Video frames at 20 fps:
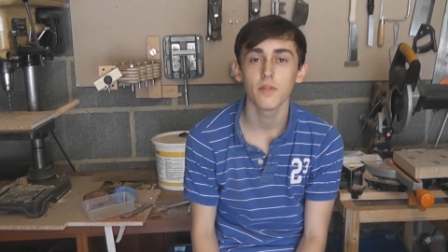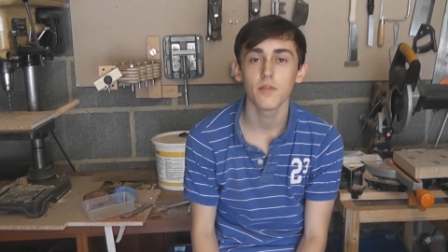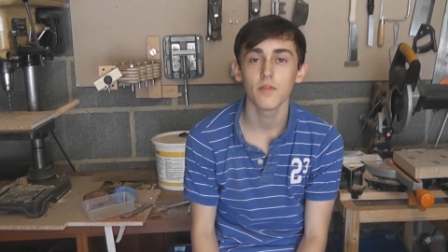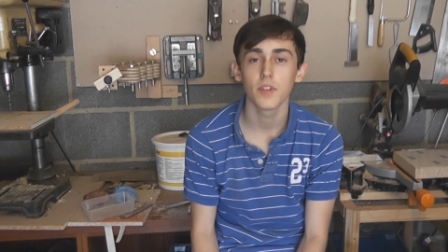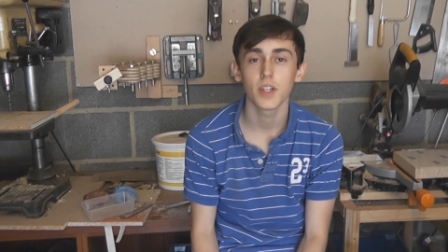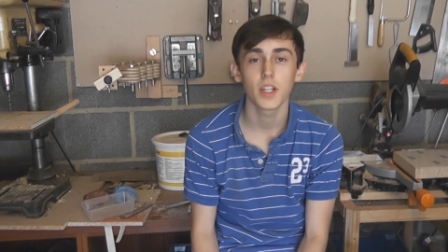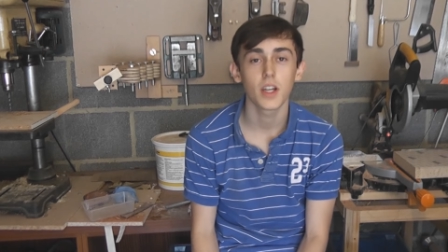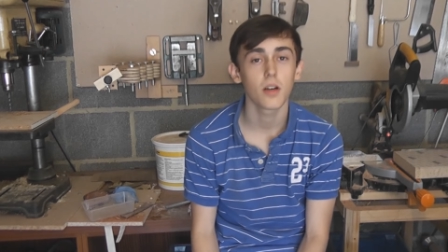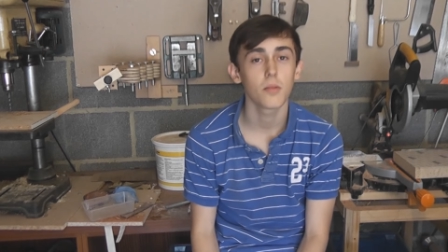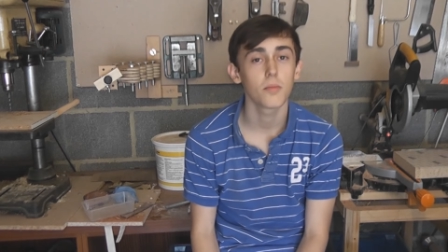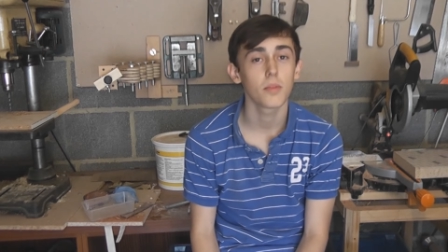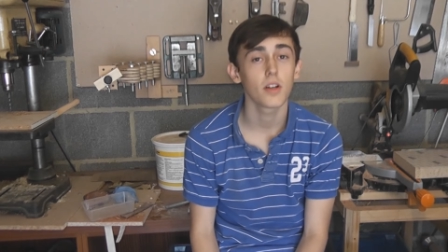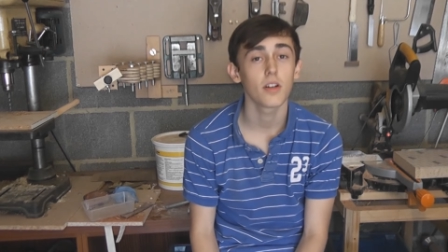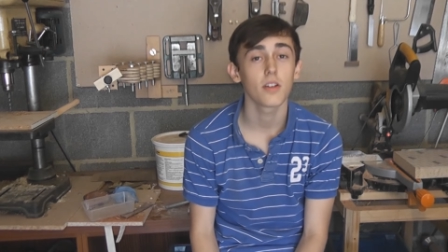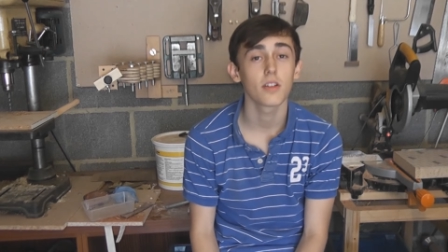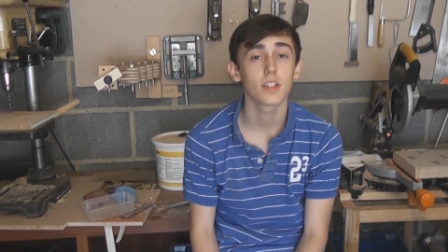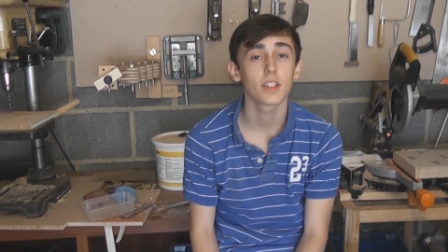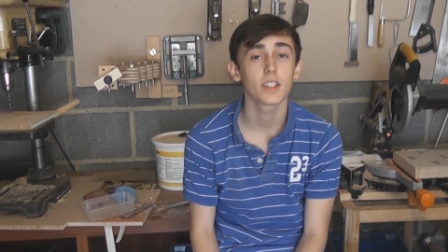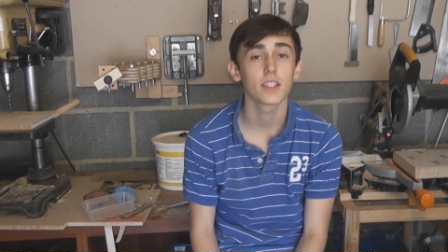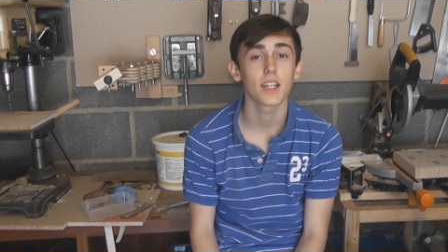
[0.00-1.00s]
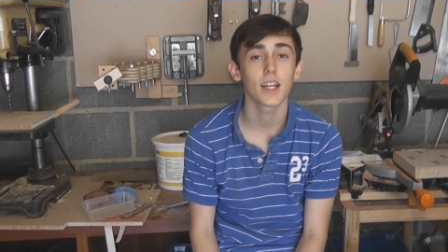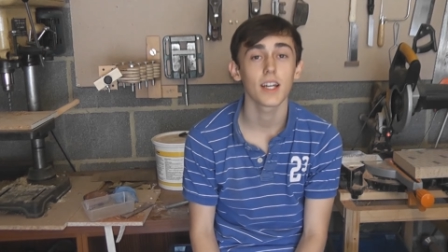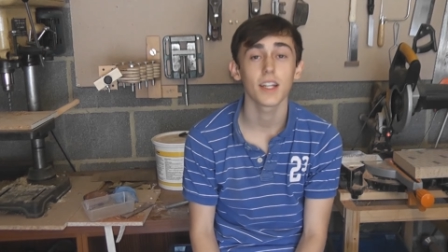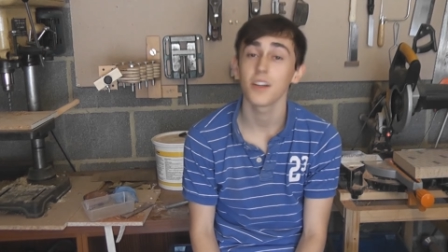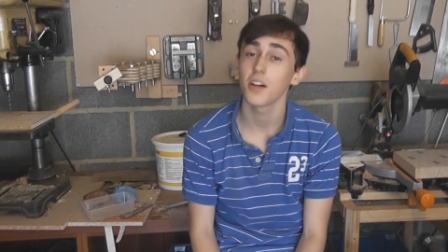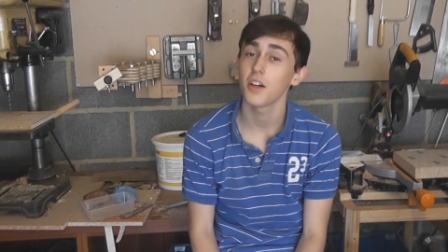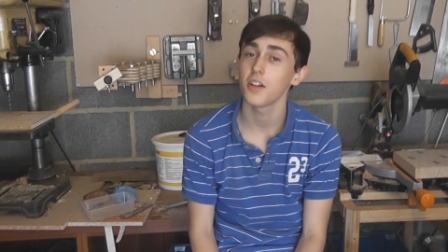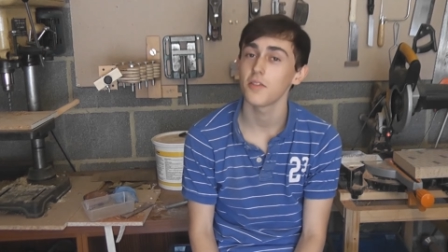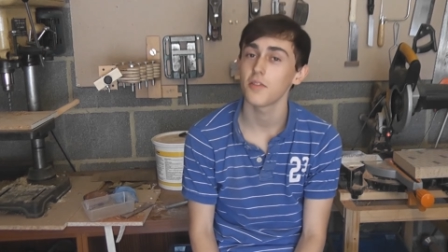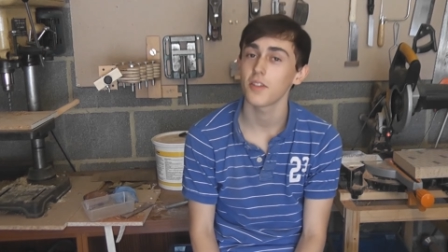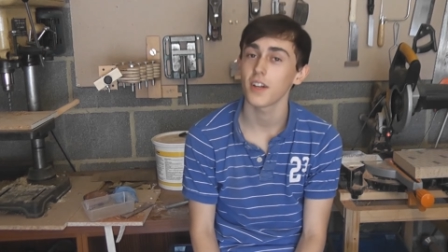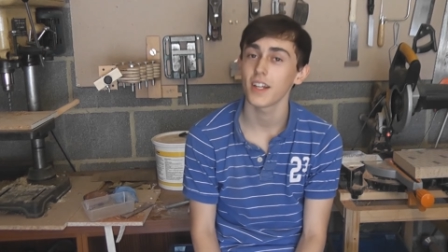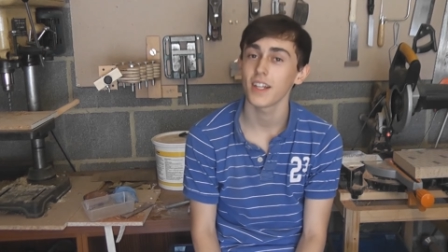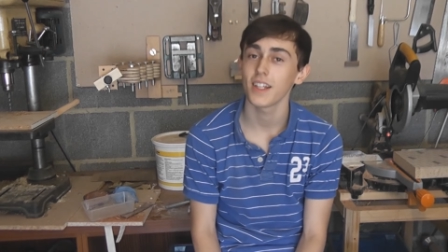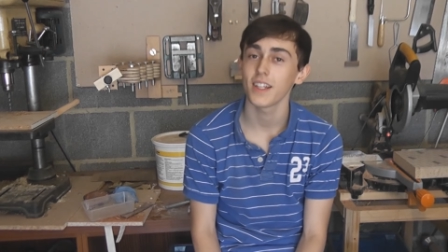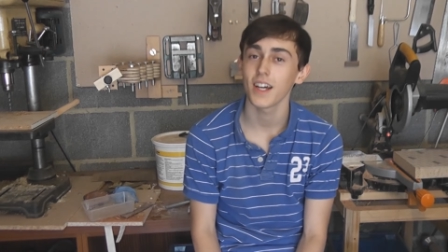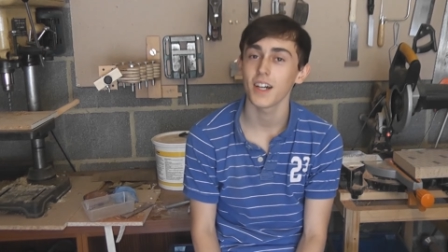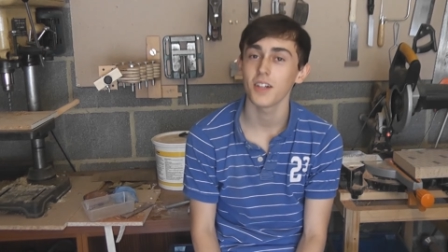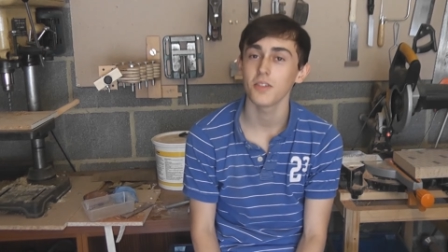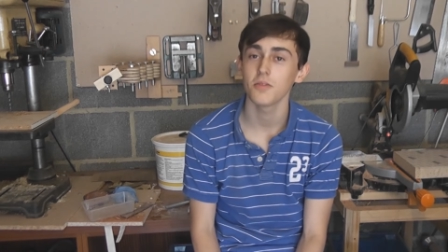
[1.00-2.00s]
video blogs and hopefully
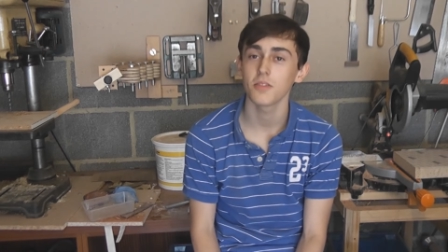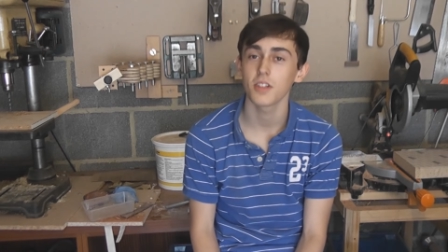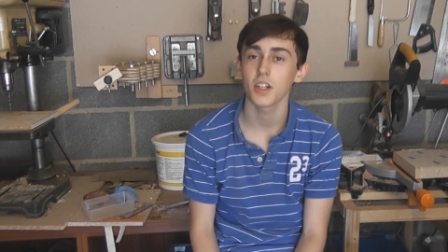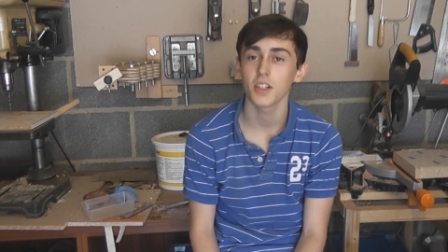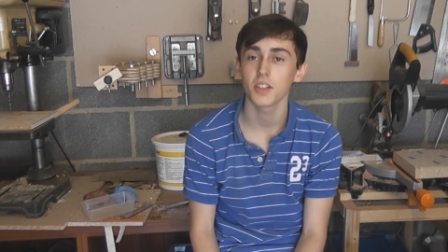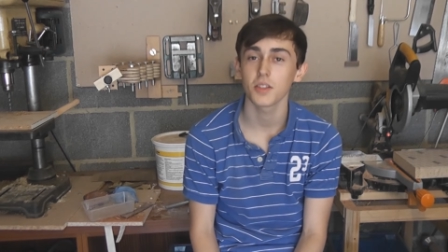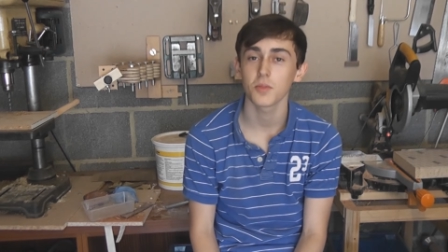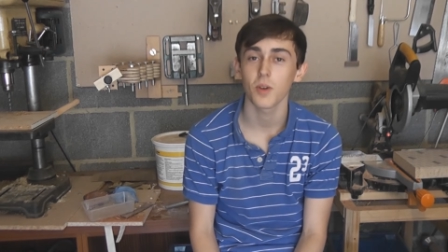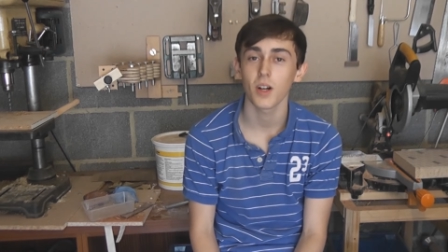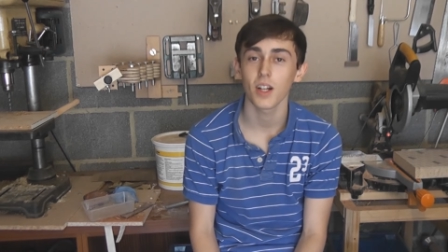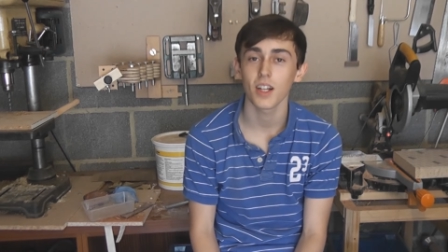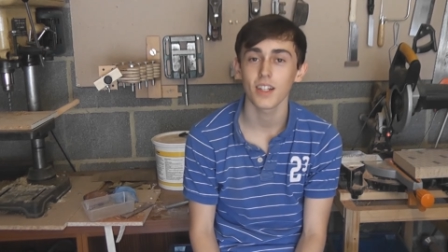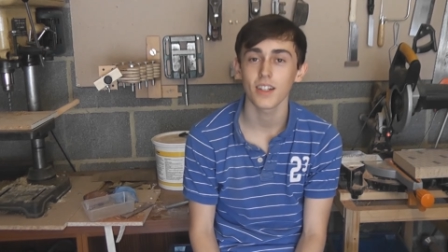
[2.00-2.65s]
that all goes well